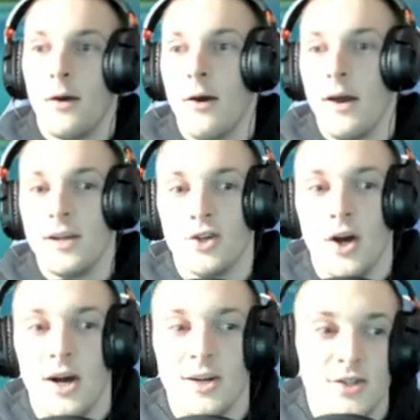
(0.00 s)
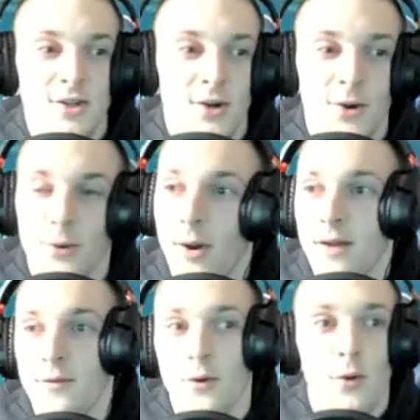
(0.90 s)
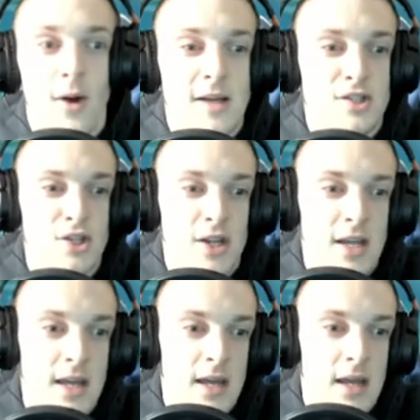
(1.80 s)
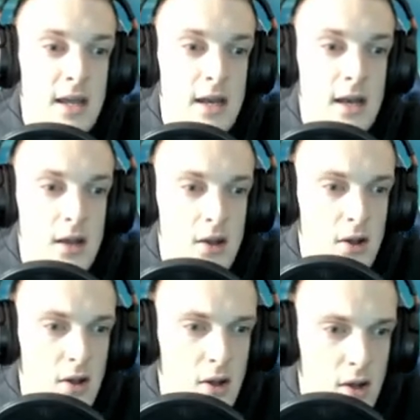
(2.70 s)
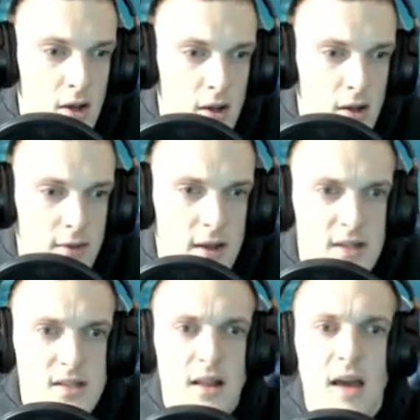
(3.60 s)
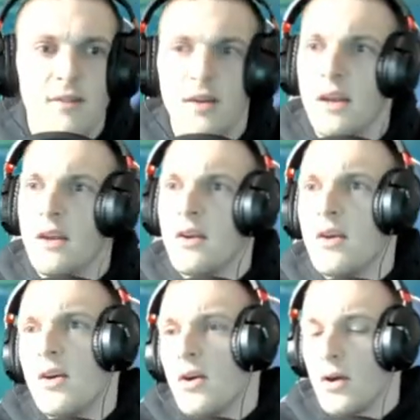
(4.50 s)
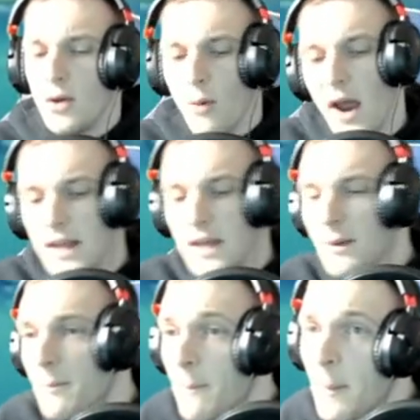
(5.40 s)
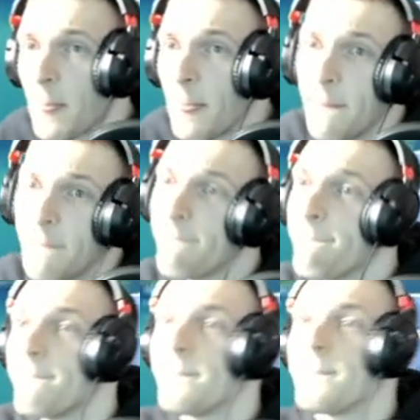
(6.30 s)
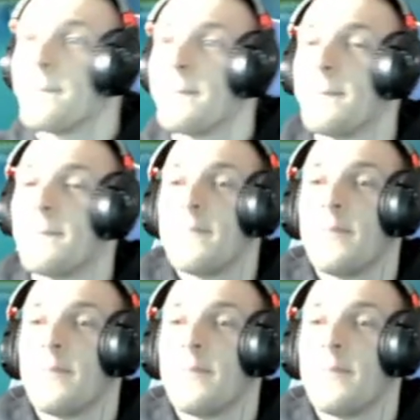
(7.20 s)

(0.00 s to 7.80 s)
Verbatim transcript: All right, Josh, are you ready for question? I think it's 11. Are you ready? Yeah.